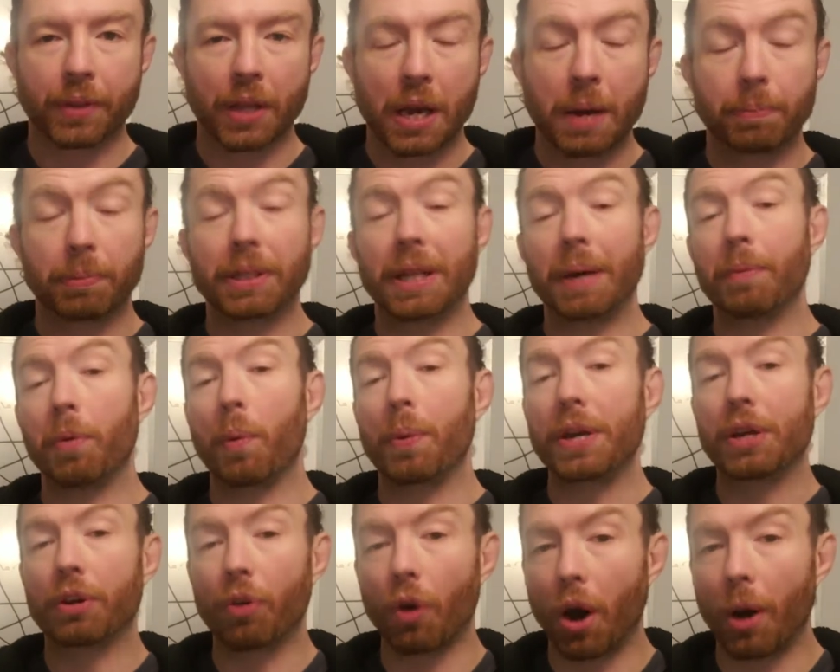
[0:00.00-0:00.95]
But then when
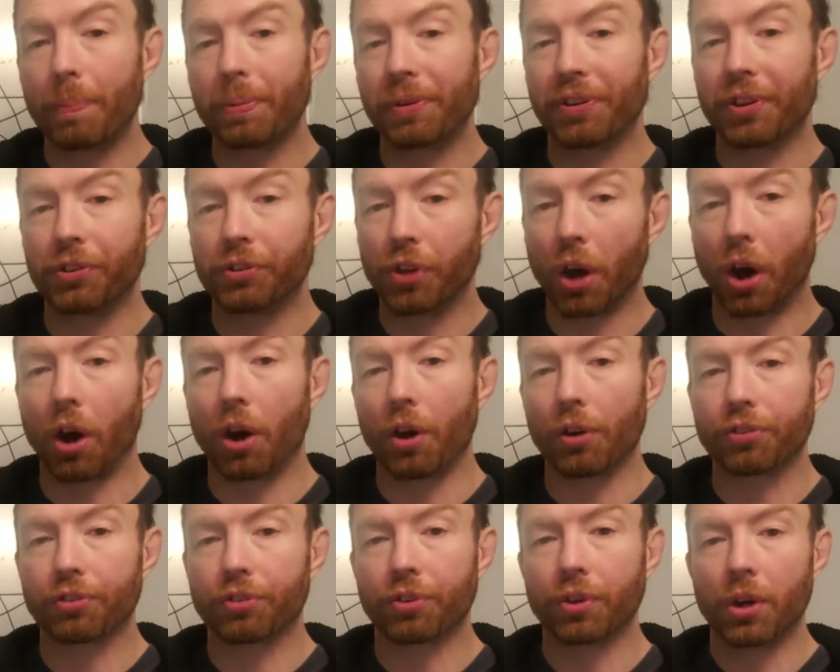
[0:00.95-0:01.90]
we grow up as
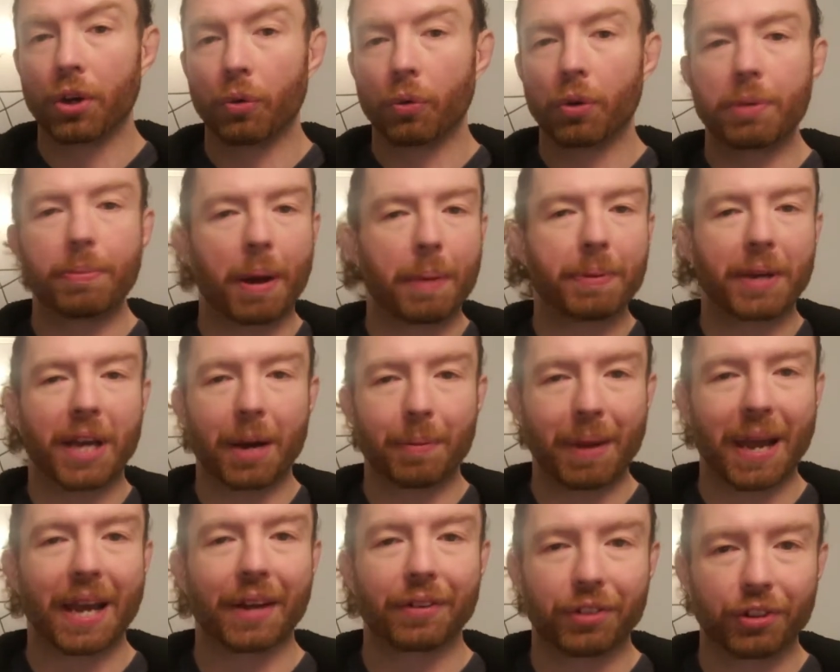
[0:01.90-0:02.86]
adults, we might become
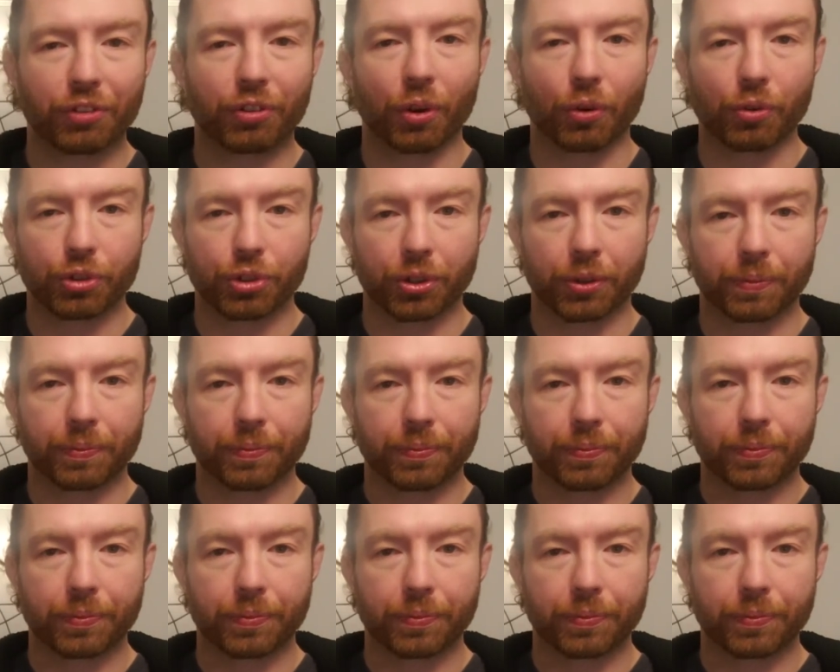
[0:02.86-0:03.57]
antisocial.